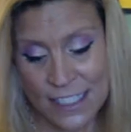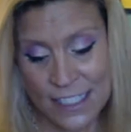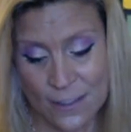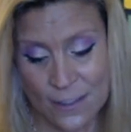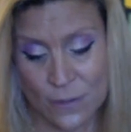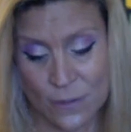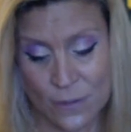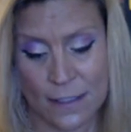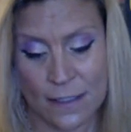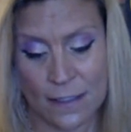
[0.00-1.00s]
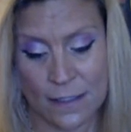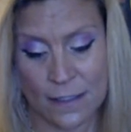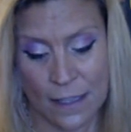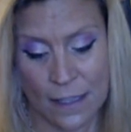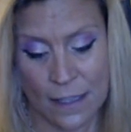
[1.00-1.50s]
to the, the
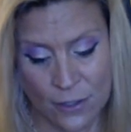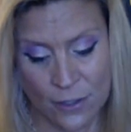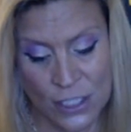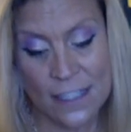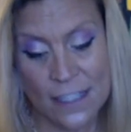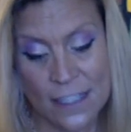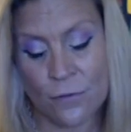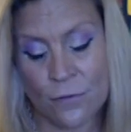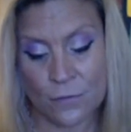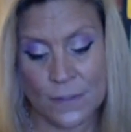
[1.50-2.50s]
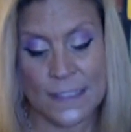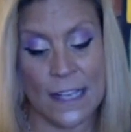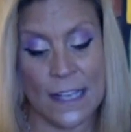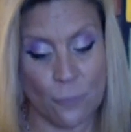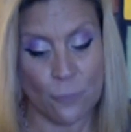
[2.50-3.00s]
energies of
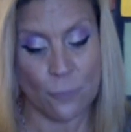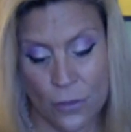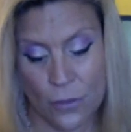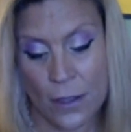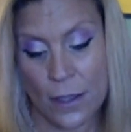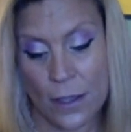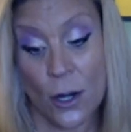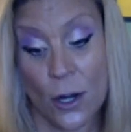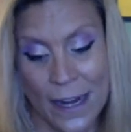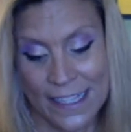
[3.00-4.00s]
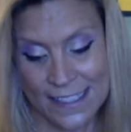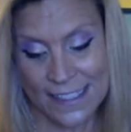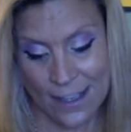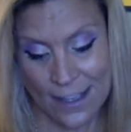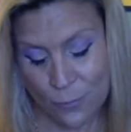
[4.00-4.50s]
self worth, great
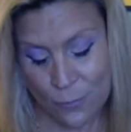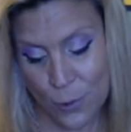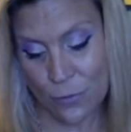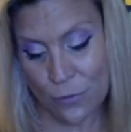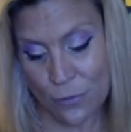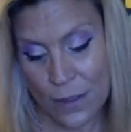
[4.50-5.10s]
self worth,